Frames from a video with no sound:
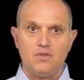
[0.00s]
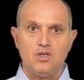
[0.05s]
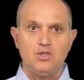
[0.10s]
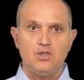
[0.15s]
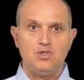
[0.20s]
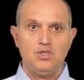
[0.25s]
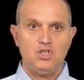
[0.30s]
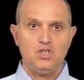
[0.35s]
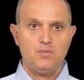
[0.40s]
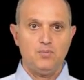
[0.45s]

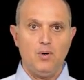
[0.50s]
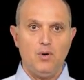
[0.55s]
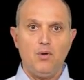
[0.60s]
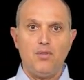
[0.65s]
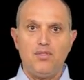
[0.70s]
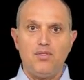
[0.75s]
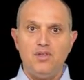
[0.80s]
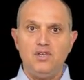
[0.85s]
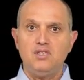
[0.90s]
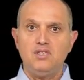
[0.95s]
Since
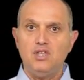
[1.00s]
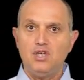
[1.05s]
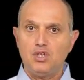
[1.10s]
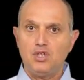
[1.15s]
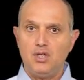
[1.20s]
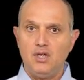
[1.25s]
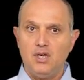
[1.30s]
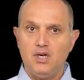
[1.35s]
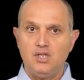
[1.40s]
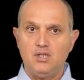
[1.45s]
both these
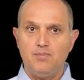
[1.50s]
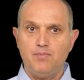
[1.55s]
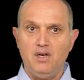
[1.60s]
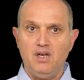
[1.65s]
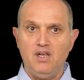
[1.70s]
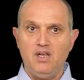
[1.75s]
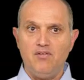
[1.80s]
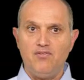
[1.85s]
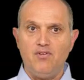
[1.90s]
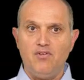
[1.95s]
dictionaries
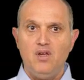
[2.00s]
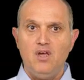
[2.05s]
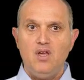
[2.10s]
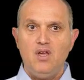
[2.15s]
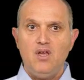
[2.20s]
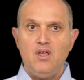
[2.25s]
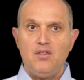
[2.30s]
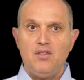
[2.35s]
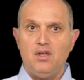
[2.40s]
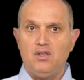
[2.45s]
believe
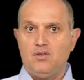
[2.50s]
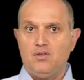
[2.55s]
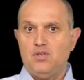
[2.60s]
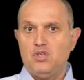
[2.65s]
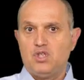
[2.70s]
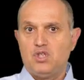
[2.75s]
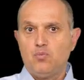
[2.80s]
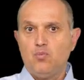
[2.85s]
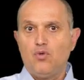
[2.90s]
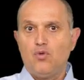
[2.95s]
that the
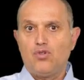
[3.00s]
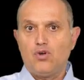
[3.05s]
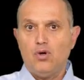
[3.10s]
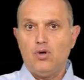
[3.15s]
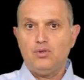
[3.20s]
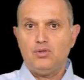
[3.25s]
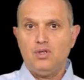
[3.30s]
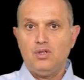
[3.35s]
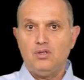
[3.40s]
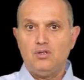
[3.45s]
smooth
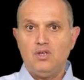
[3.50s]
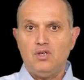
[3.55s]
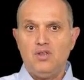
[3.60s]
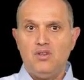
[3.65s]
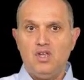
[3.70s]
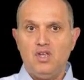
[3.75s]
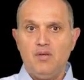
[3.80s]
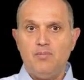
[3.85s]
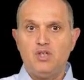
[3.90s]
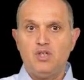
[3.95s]
content in
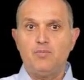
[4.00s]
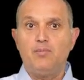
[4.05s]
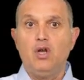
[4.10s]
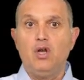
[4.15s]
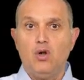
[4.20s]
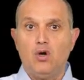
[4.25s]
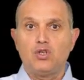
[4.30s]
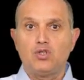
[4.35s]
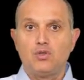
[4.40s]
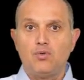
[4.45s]
the image
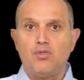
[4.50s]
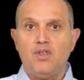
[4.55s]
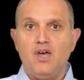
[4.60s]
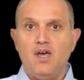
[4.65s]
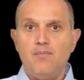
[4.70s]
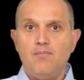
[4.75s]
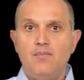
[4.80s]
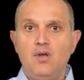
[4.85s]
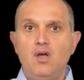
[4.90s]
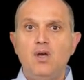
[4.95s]
belongs to
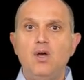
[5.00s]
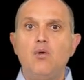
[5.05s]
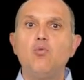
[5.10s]
them,